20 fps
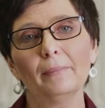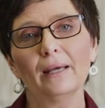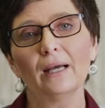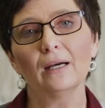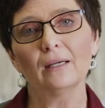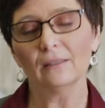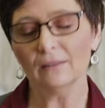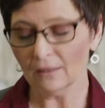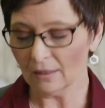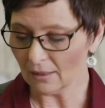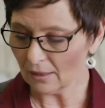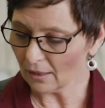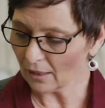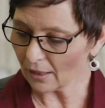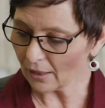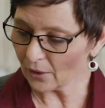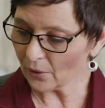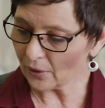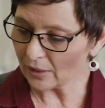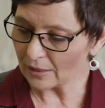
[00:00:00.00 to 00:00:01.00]
about
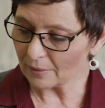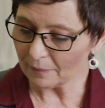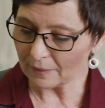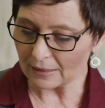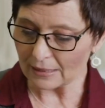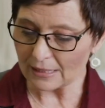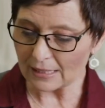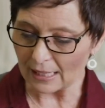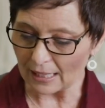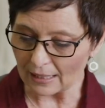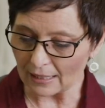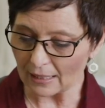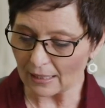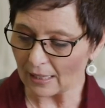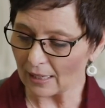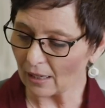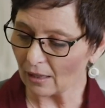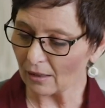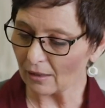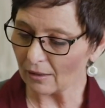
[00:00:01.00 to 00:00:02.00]
are going to be taken
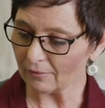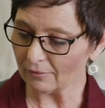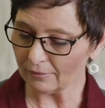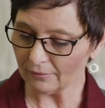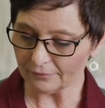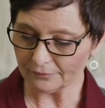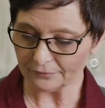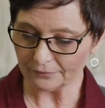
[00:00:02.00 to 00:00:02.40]
care of.